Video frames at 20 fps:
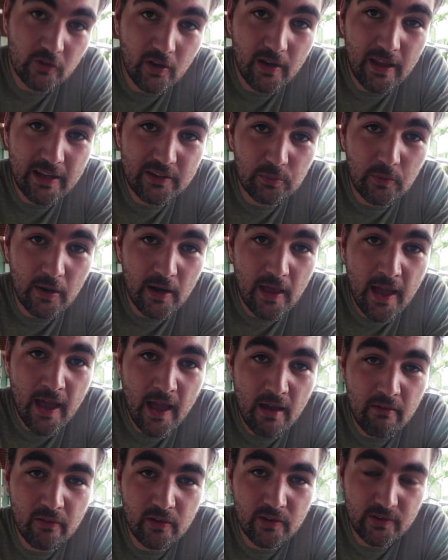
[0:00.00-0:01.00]
The next one I
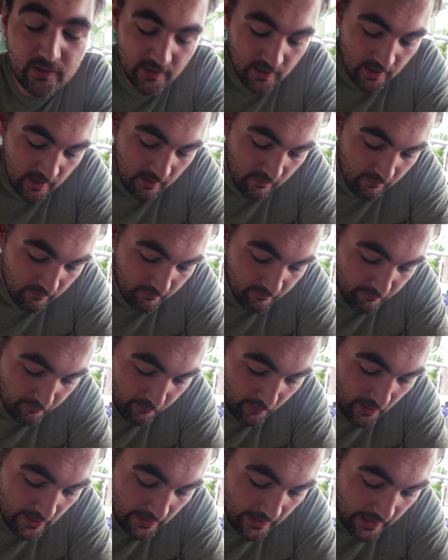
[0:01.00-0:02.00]
have is
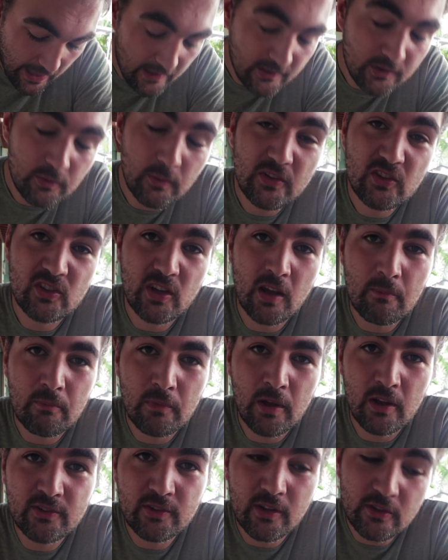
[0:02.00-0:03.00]
fried eggs with some
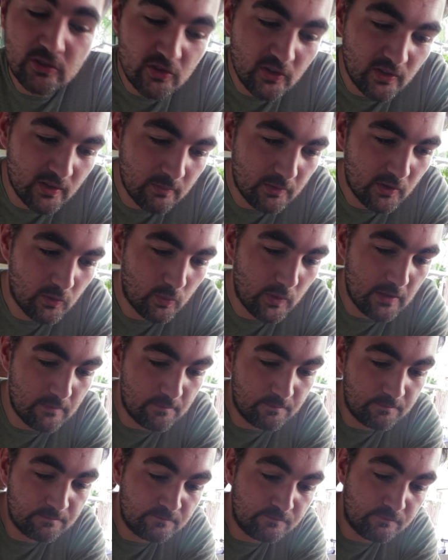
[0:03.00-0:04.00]
sausages in between.
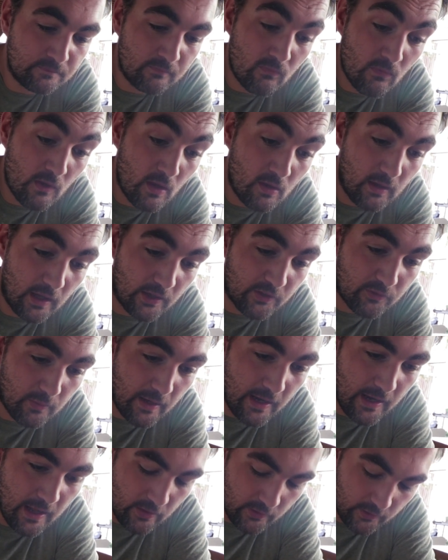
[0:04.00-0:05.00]
Let's
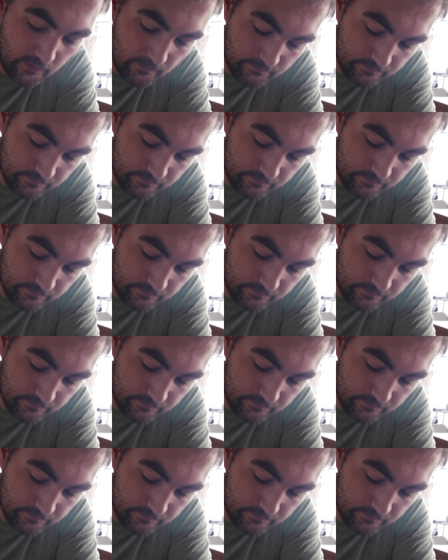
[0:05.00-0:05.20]
try that.